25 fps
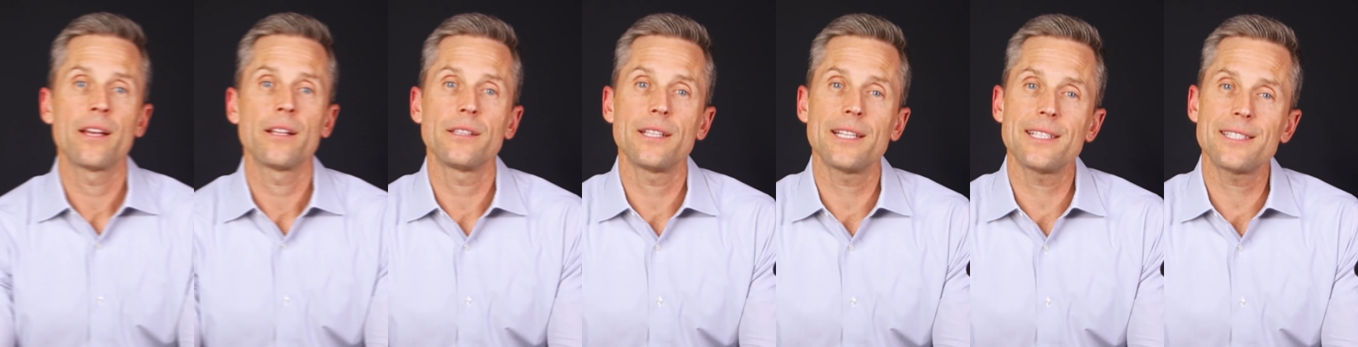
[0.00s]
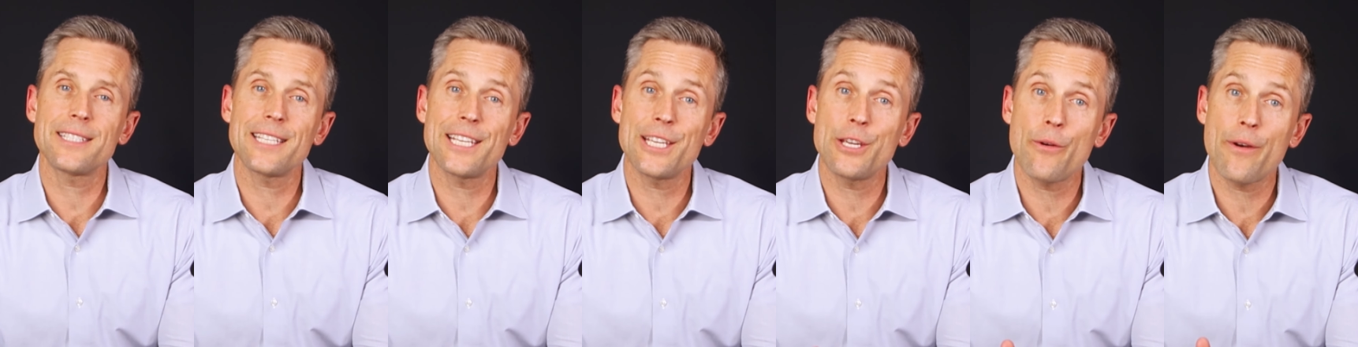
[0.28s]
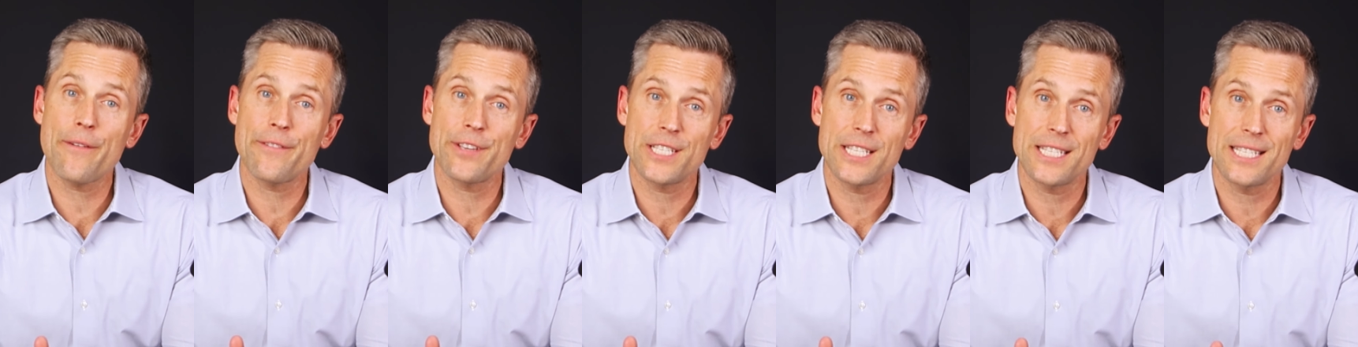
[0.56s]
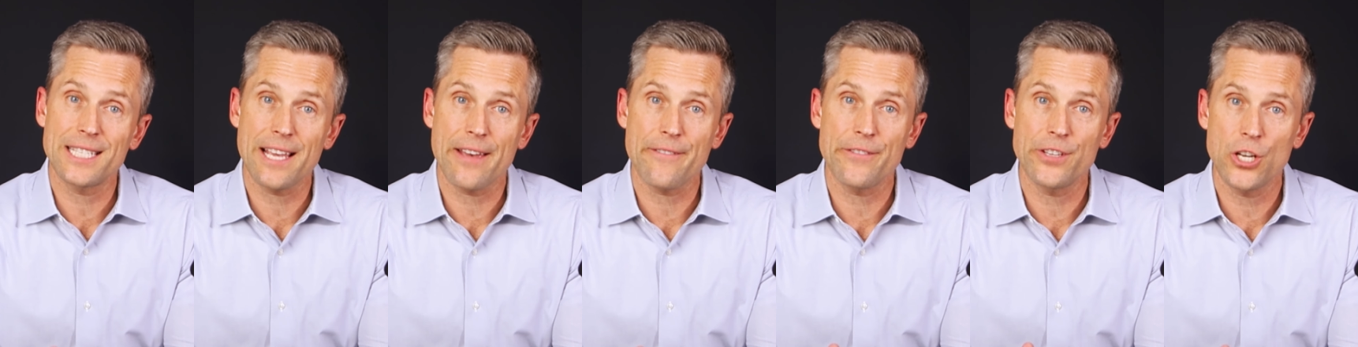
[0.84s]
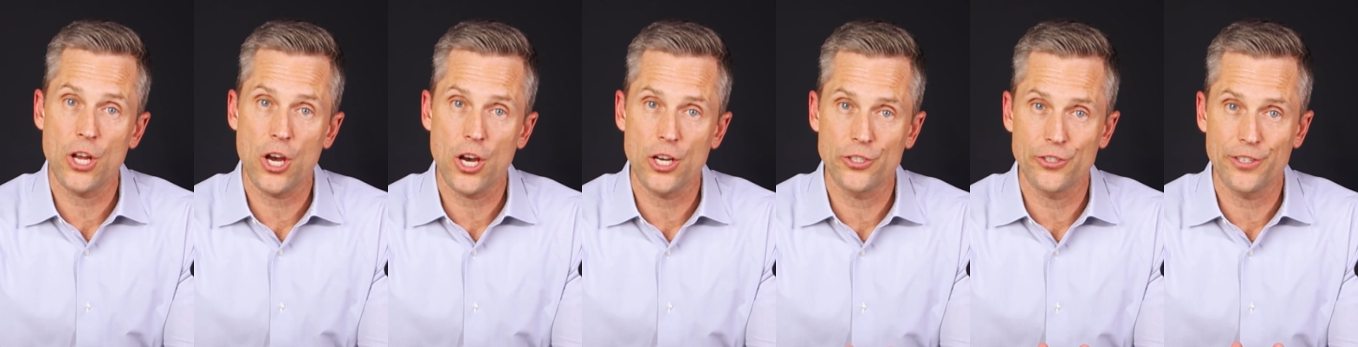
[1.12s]
let's say you have a
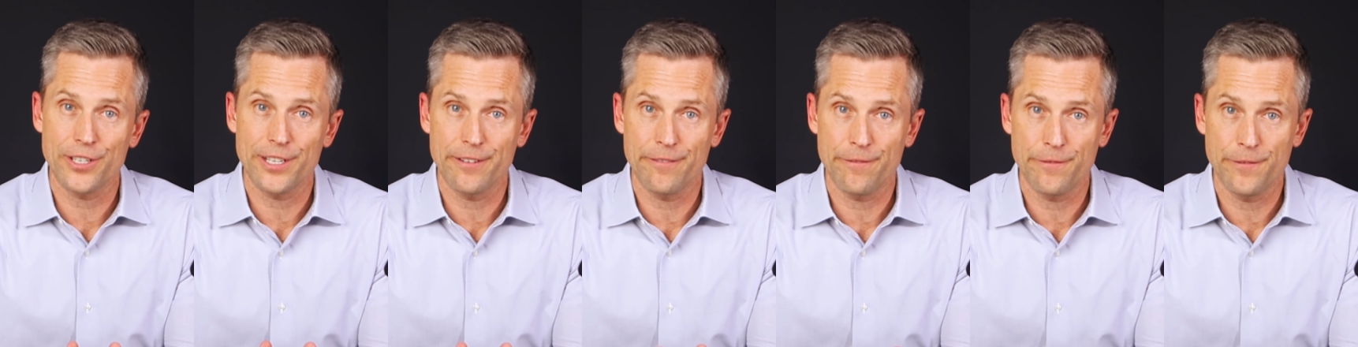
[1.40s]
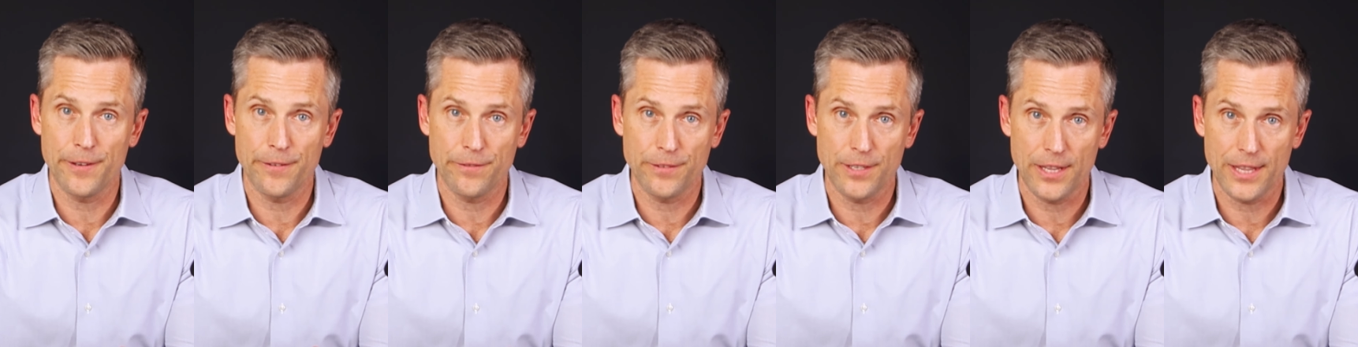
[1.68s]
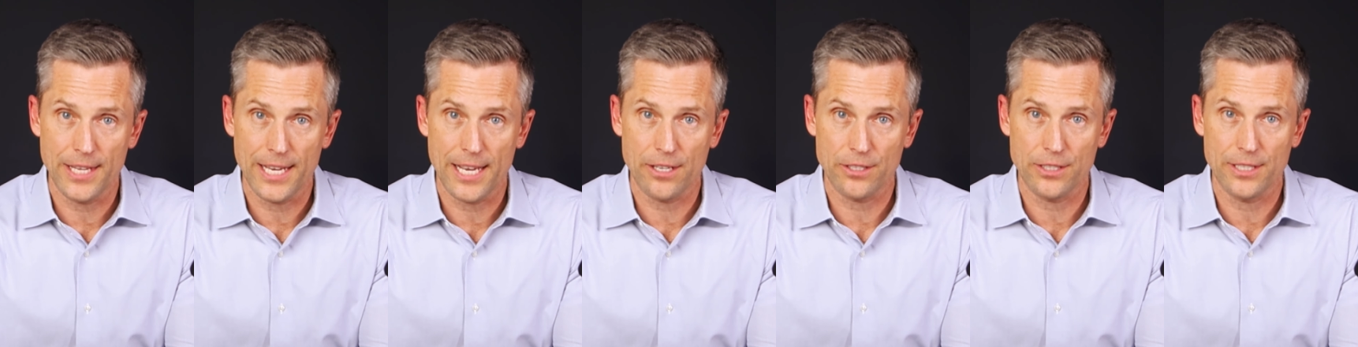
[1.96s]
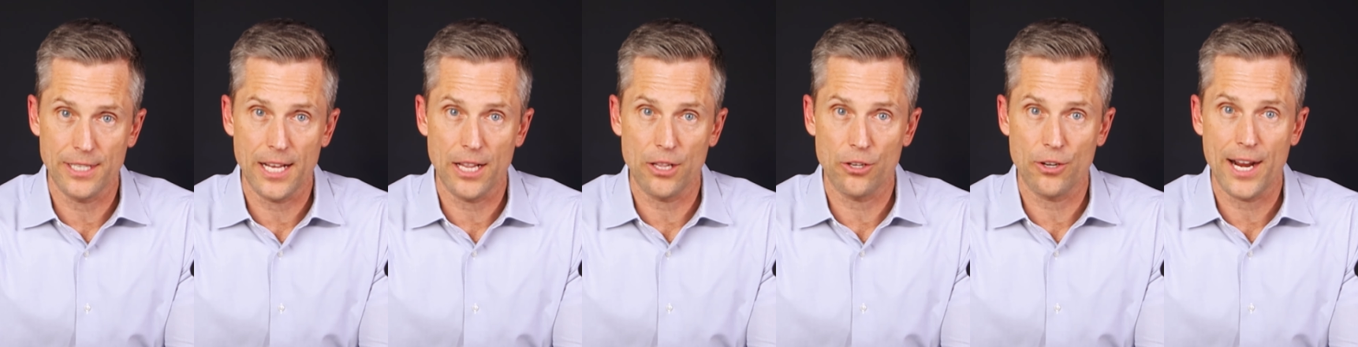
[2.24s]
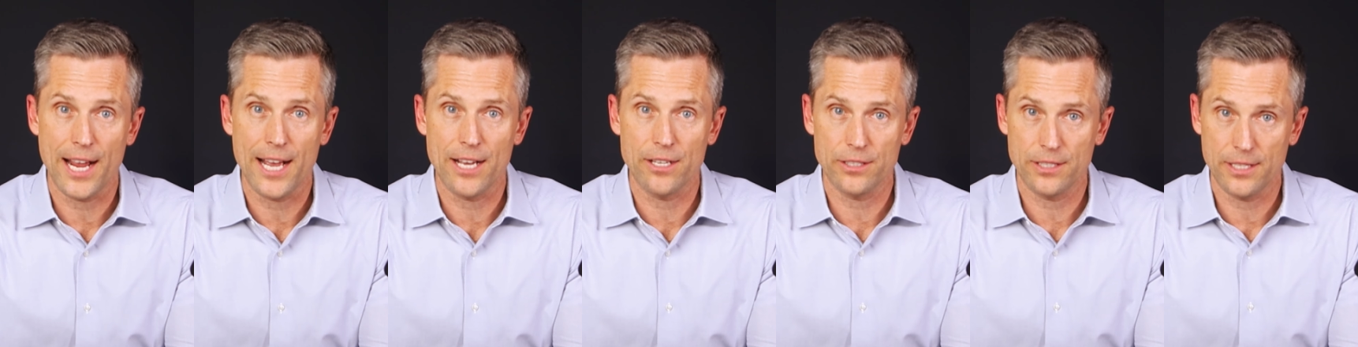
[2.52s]

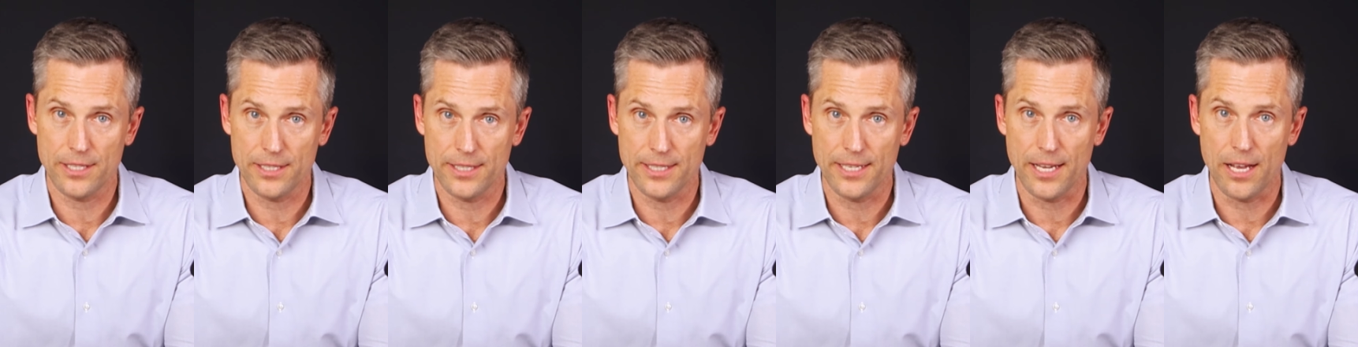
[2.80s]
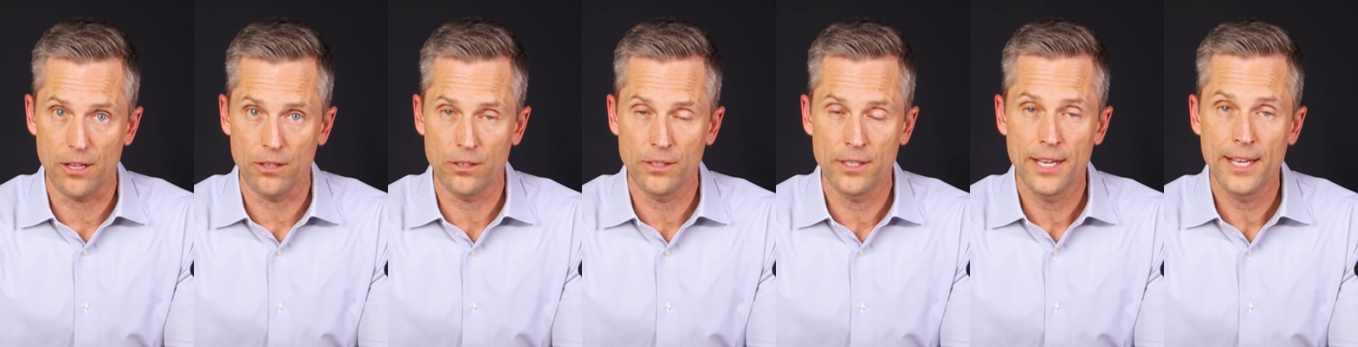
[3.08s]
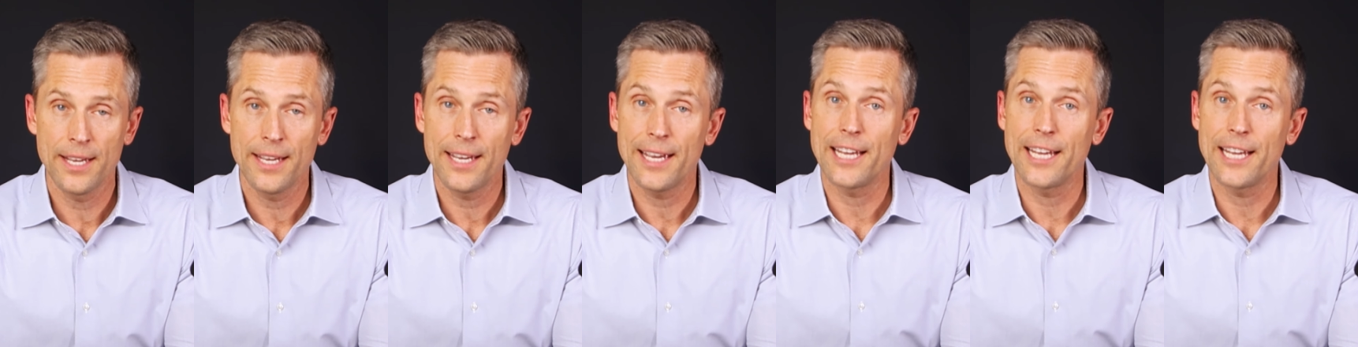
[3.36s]
$750,000 house to sell,